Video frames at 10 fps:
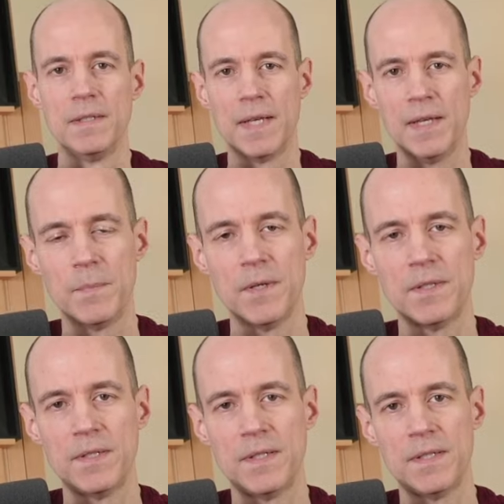10
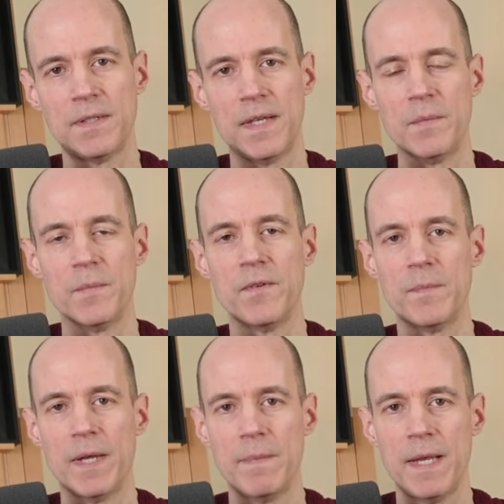purchases that improved
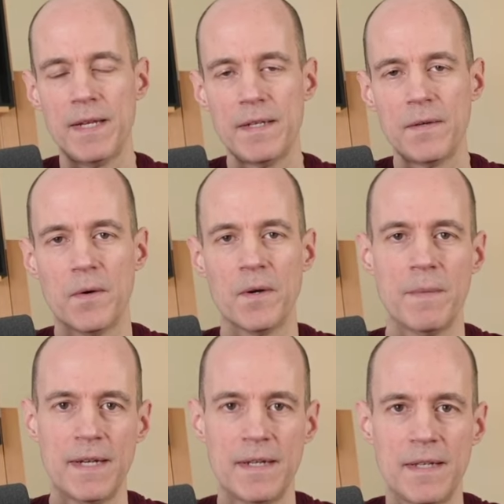my painting or made it